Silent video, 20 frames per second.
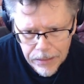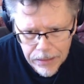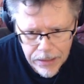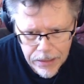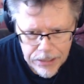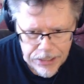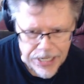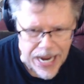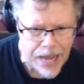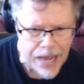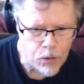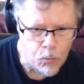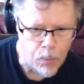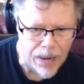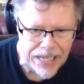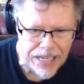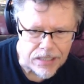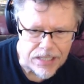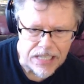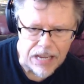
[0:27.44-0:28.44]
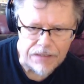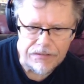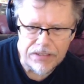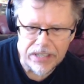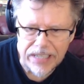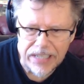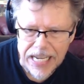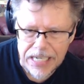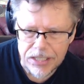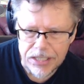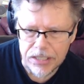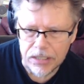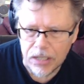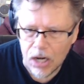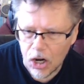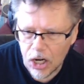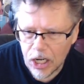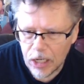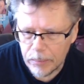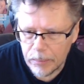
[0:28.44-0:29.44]
Jack White Seven Nation
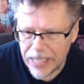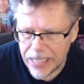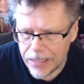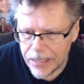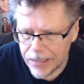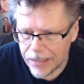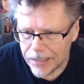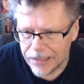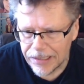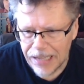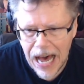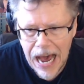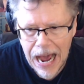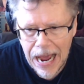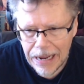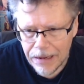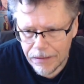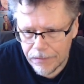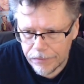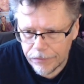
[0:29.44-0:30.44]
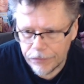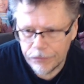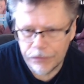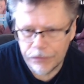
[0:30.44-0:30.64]
Army live.